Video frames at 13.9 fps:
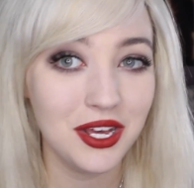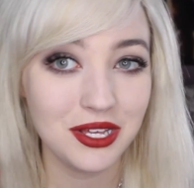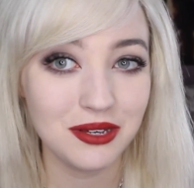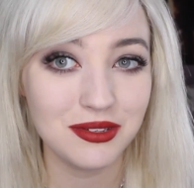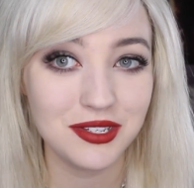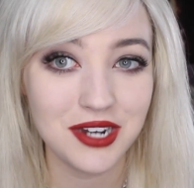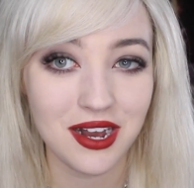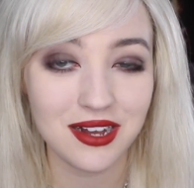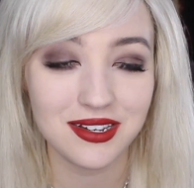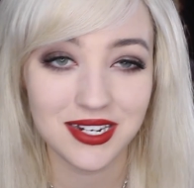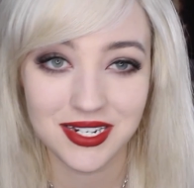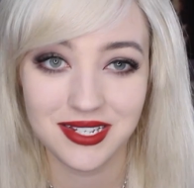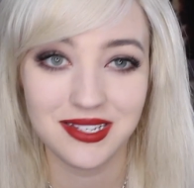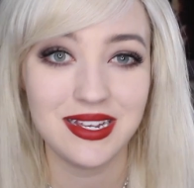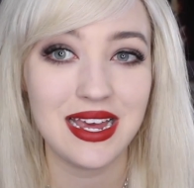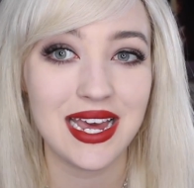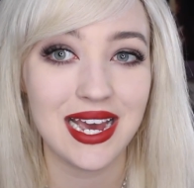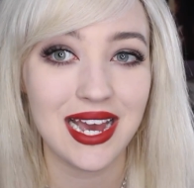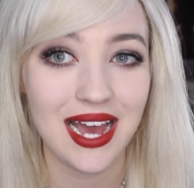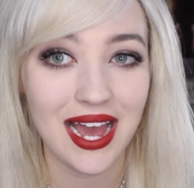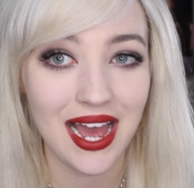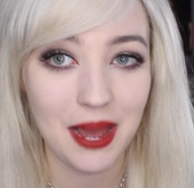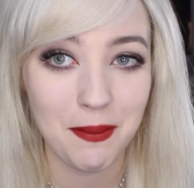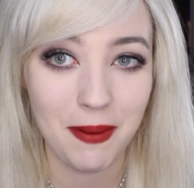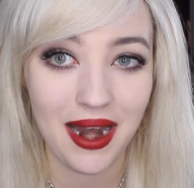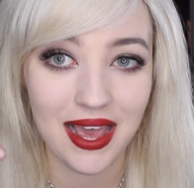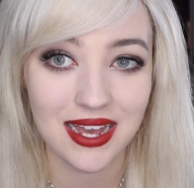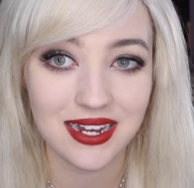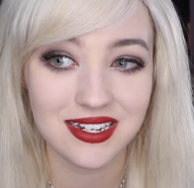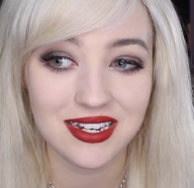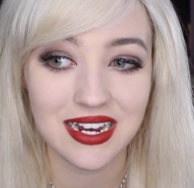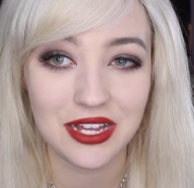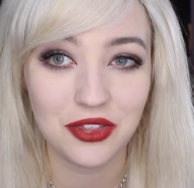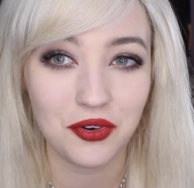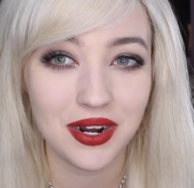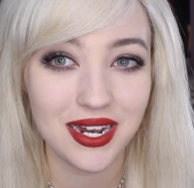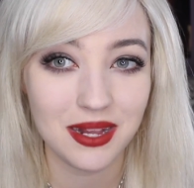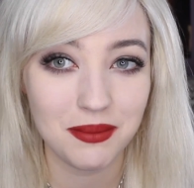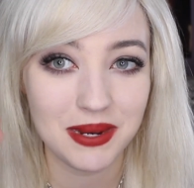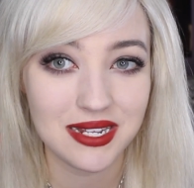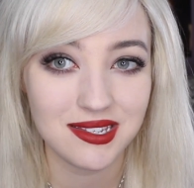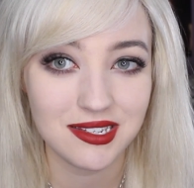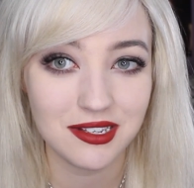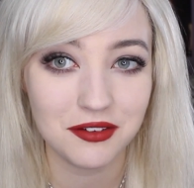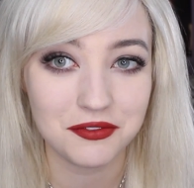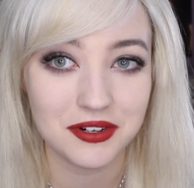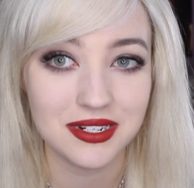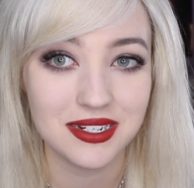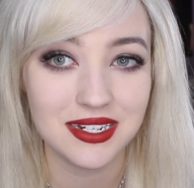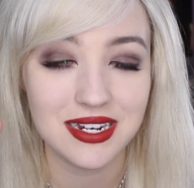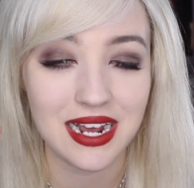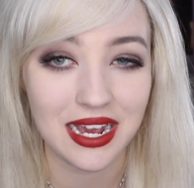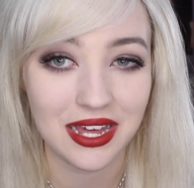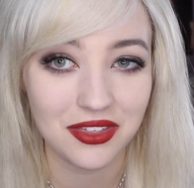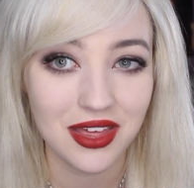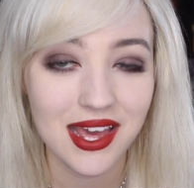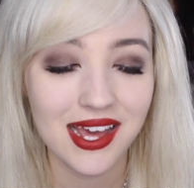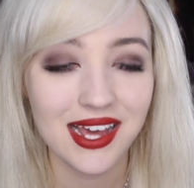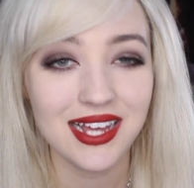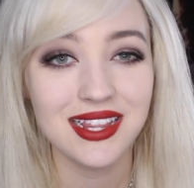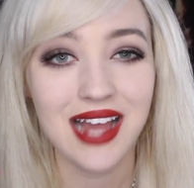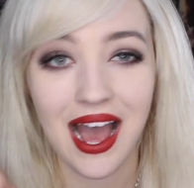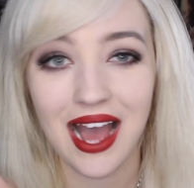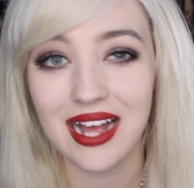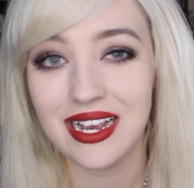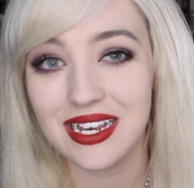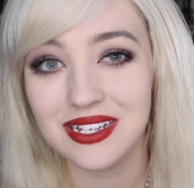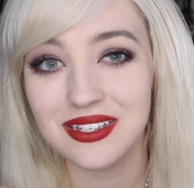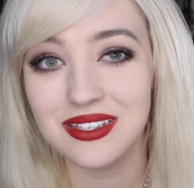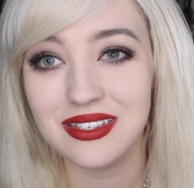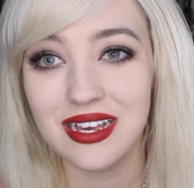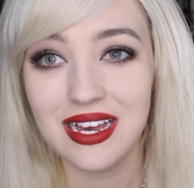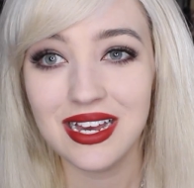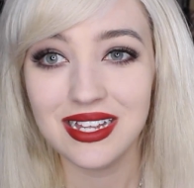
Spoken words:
You'll start to see a plate underneath, or a little bit of silver underneath. That is